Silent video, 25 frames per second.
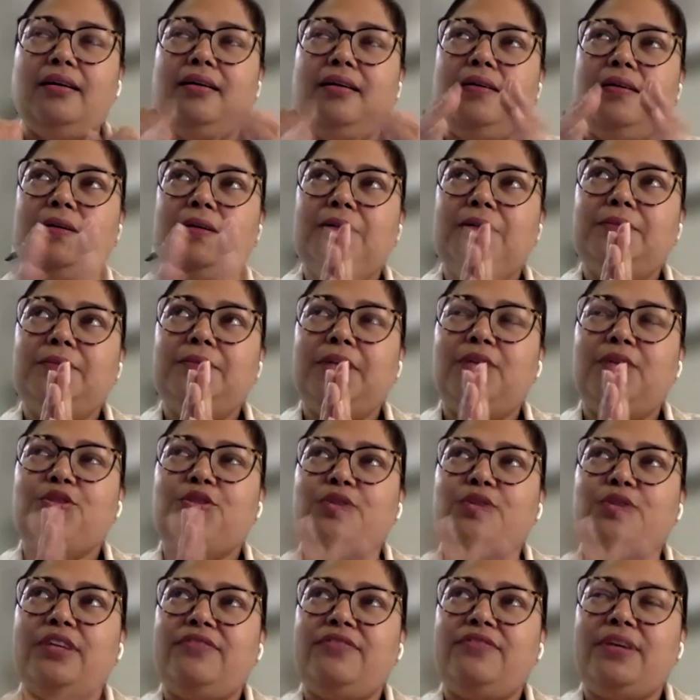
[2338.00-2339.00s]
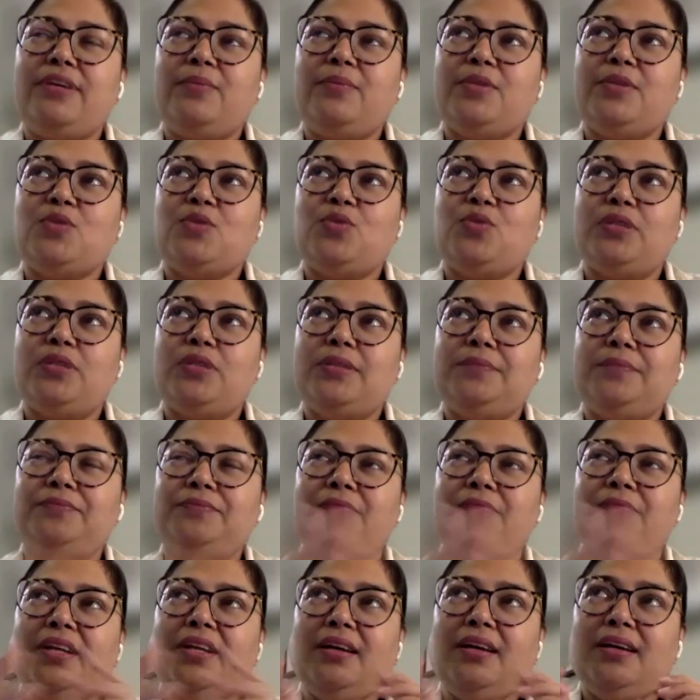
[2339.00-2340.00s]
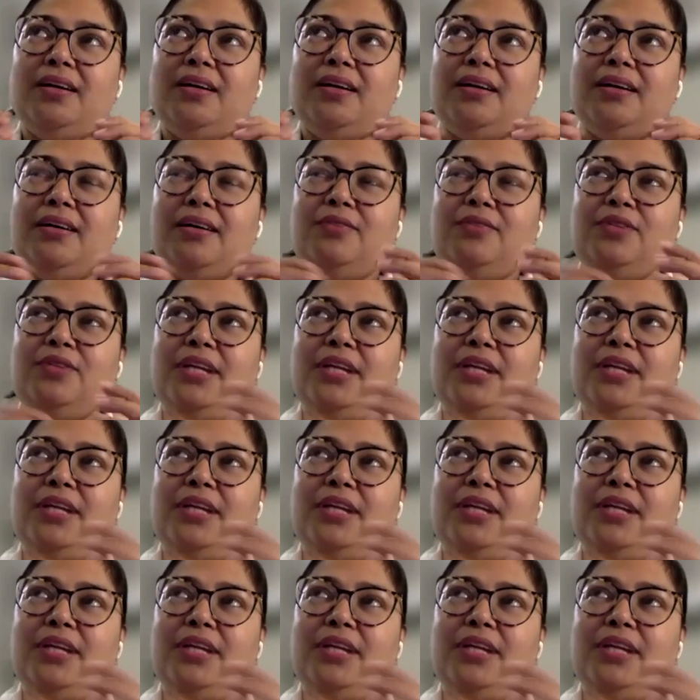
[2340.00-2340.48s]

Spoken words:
How should I frame this word? I